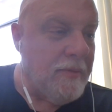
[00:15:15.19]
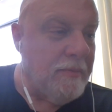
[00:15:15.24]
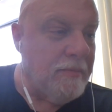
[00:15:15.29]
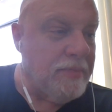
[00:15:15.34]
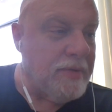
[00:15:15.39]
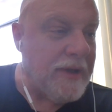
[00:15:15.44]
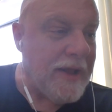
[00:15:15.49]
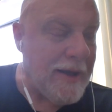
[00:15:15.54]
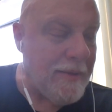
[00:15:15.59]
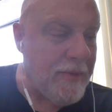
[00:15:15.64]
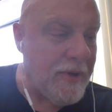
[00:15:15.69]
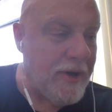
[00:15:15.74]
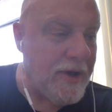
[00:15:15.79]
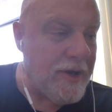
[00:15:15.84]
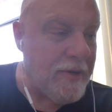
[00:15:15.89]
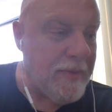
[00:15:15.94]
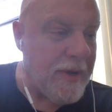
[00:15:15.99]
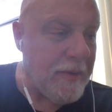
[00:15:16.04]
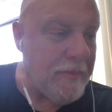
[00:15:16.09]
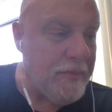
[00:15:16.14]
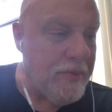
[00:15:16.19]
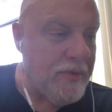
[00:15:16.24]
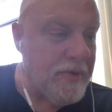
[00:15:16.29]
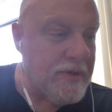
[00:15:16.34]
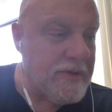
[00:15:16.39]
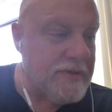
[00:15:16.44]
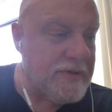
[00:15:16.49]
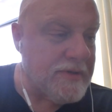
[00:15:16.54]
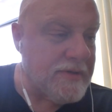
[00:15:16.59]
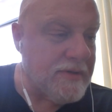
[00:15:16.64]
blab on about
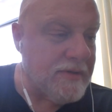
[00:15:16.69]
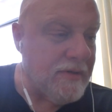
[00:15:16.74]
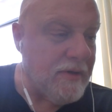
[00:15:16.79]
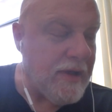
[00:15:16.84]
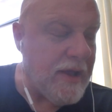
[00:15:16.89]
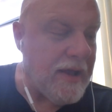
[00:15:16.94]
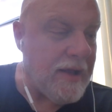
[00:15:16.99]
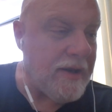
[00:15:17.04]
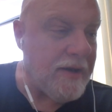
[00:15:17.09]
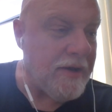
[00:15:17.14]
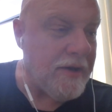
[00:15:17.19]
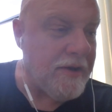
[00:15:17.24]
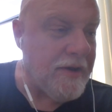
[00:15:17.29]
books and